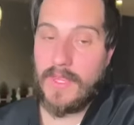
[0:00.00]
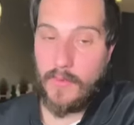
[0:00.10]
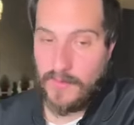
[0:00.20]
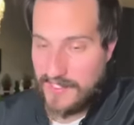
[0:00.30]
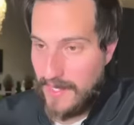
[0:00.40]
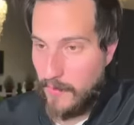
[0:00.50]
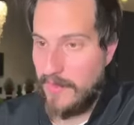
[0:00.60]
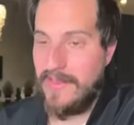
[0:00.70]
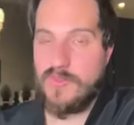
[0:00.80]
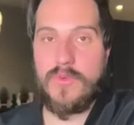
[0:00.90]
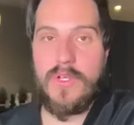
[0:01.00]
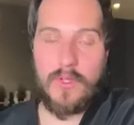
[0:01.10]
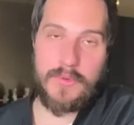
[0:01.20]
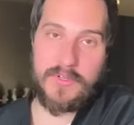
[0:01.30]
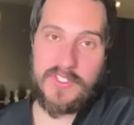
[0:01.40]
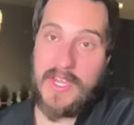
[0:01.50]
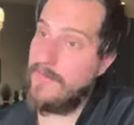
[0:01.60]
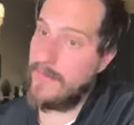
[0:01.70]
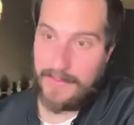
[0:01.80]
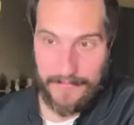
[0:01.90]
And once again, whether that's real or
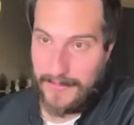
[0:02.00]
perceived,